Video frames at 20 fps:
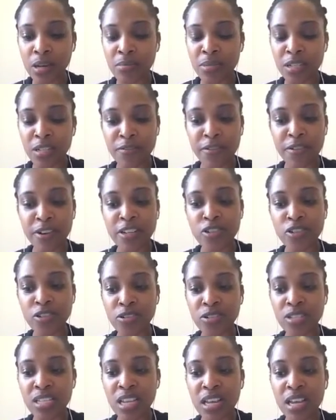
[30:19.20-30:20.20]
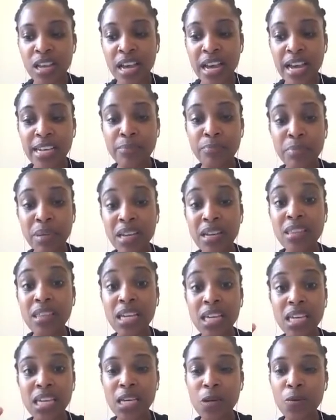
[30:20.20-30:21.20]
differentials, I pick the
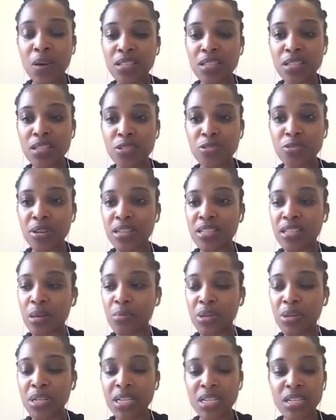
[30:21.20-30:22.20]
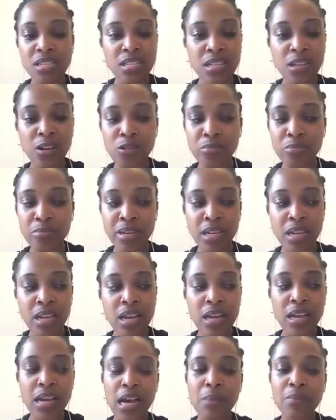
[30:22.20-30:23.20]
key ones. So example, in syncope,
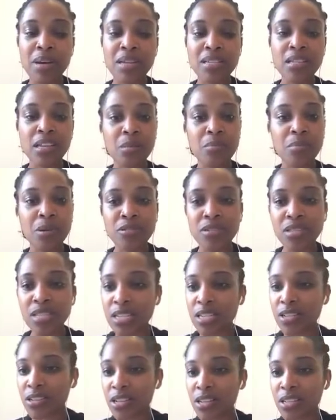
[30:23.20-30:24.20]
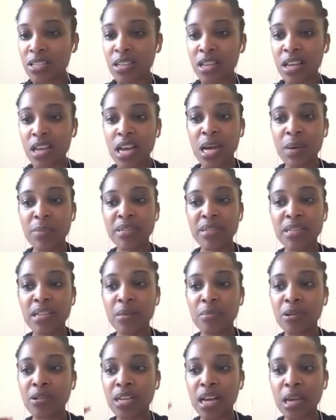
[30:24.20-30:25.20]
I'm asking about seizures, I'm asking
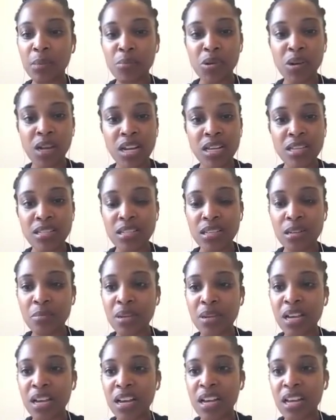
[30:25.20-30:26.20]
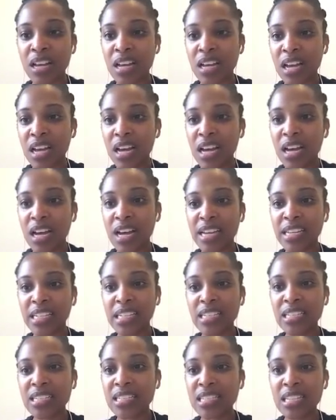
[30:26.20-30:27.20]
about hypoglycemia. I
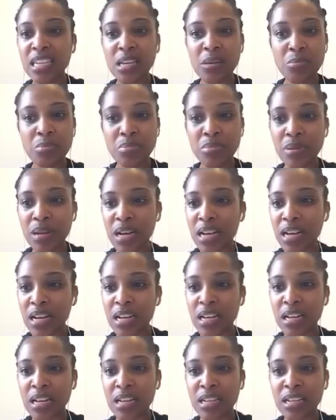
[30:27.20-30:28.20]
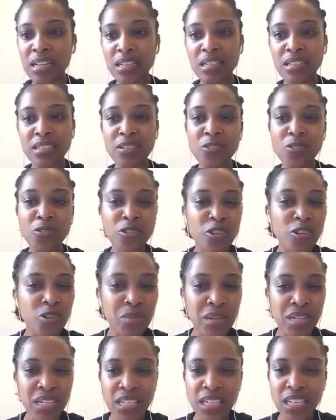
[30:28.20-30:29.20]
can skip, new
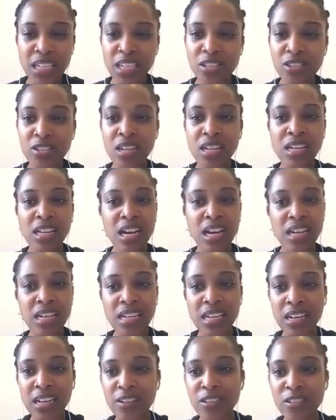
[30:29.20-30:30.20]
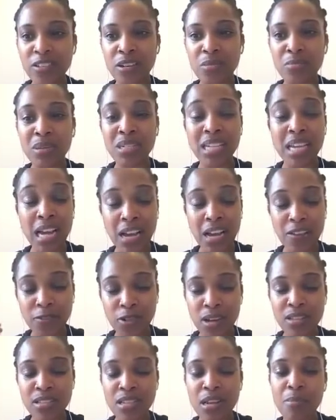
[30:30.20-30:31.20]
medication and cardiac reason, but I have
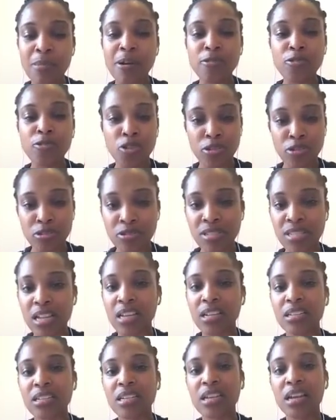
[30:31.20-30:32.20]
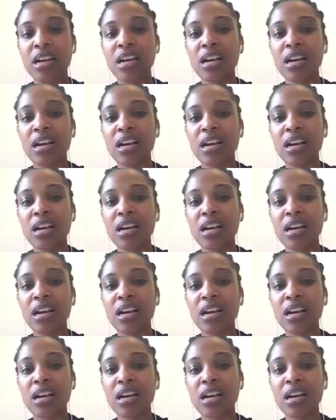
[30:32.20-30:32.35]
to ask about orthostatic